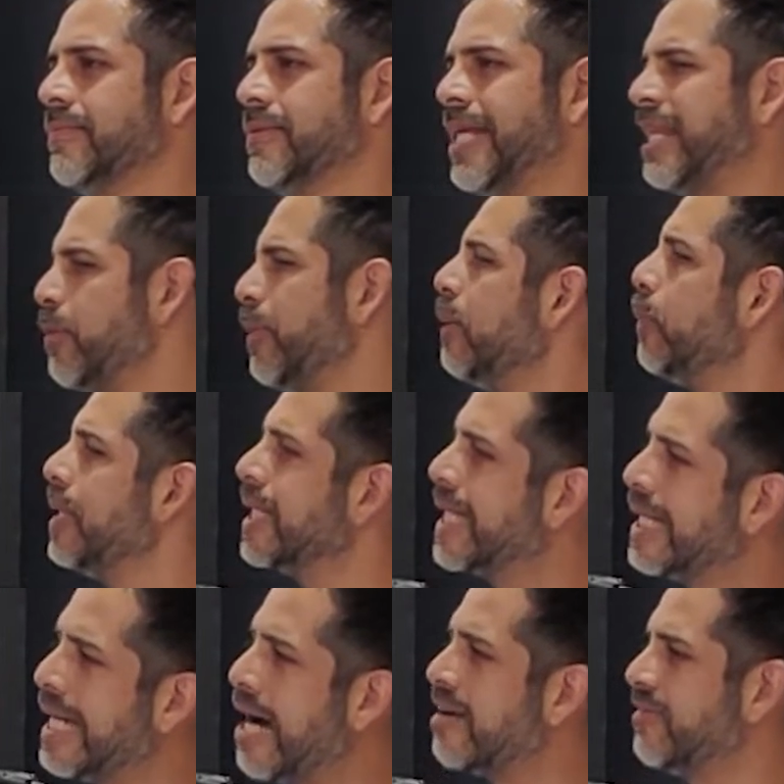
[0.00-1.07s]
But they really want to
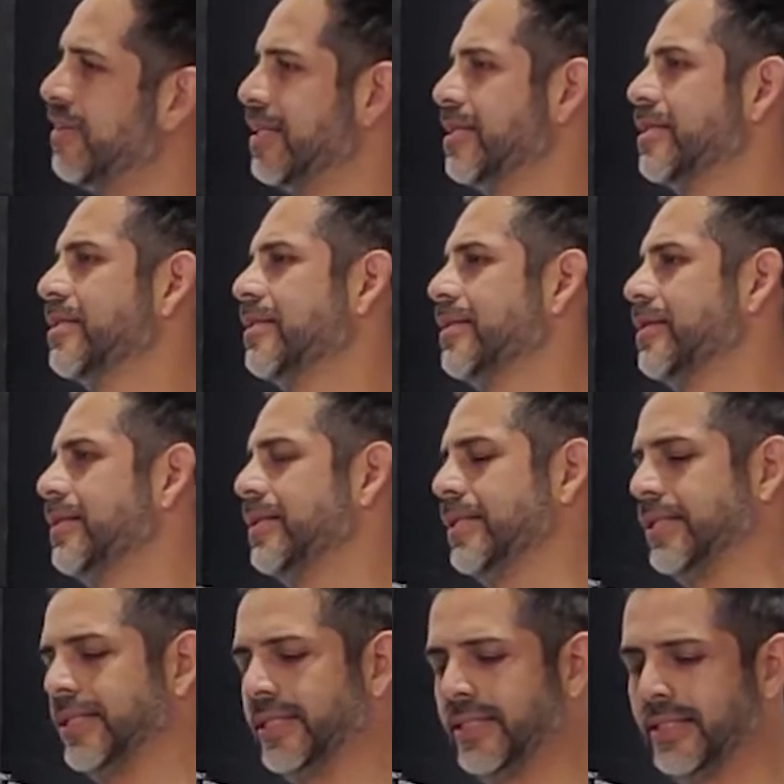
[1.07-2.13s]
get out of it.
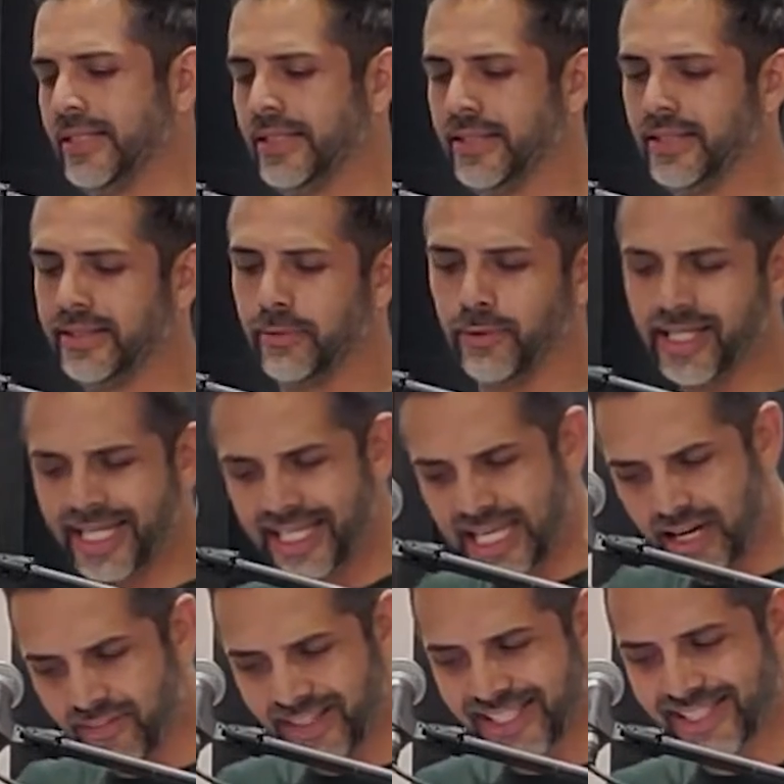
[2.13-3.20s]
They want to get
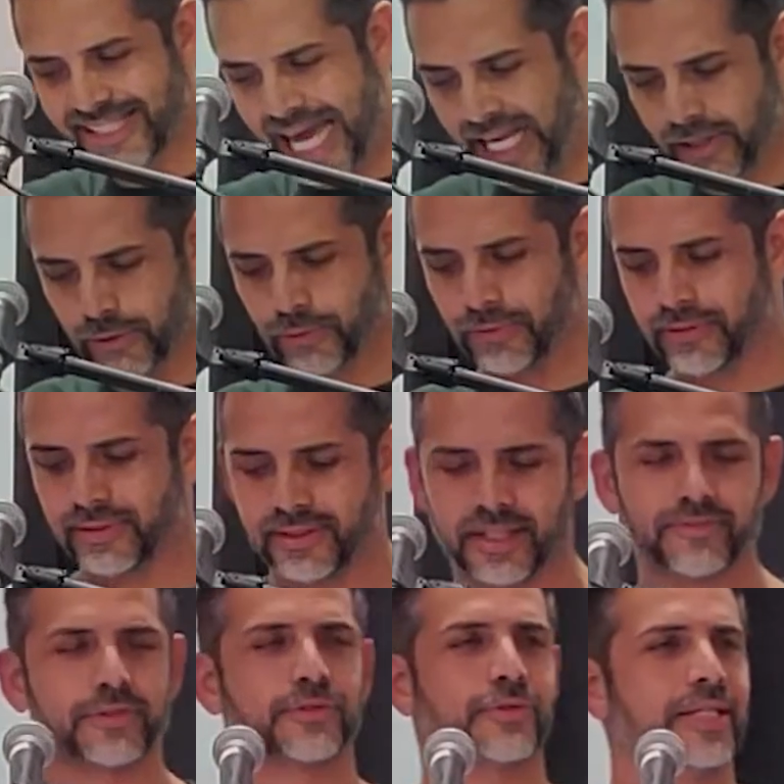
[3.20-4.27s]
out of the cycle
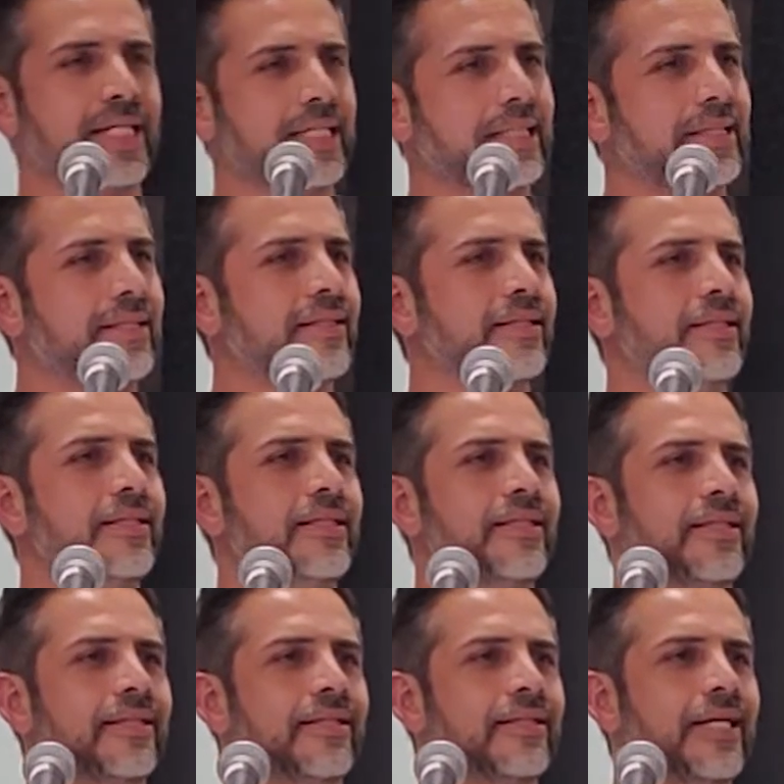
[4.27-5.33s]
of greed
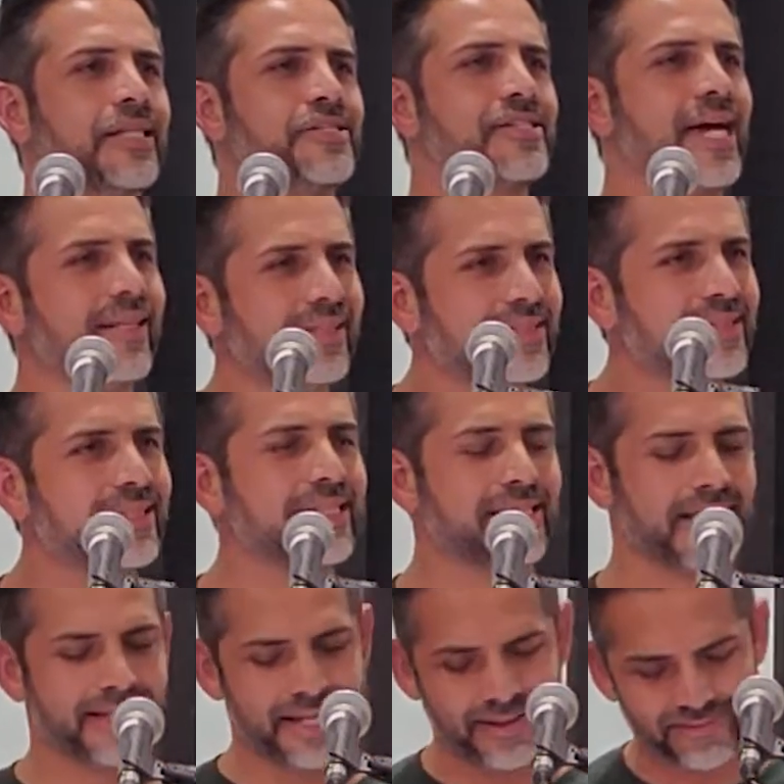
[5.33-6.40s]
and
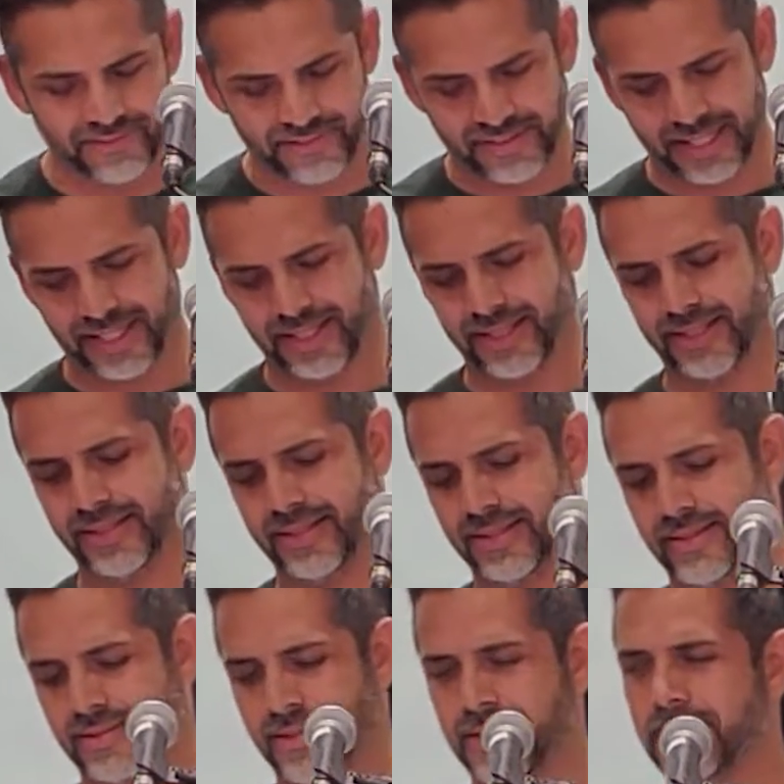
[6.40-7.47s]
jealousy and envy.
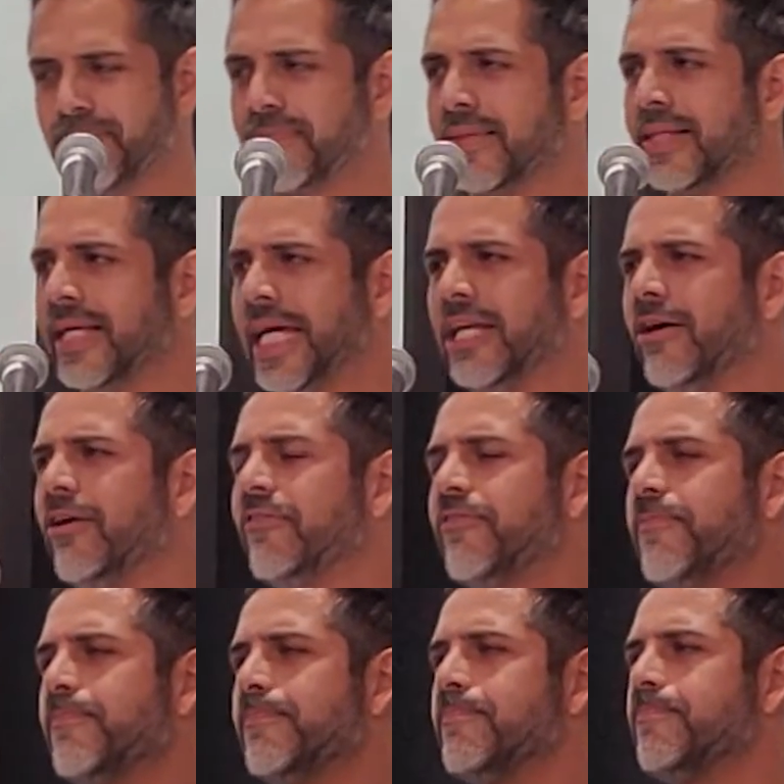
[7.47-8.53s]
You know,
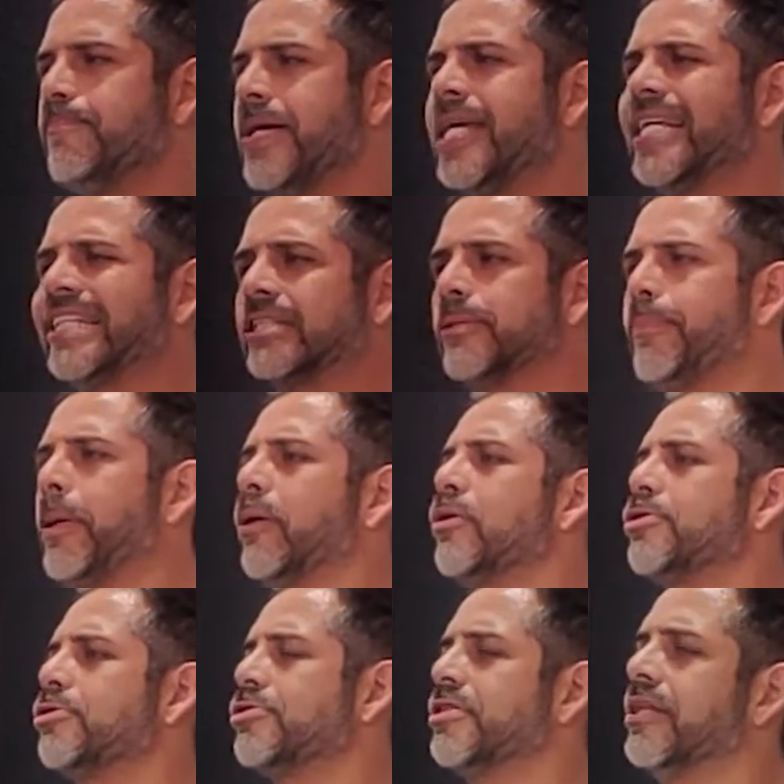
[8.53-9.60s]
being a spiritual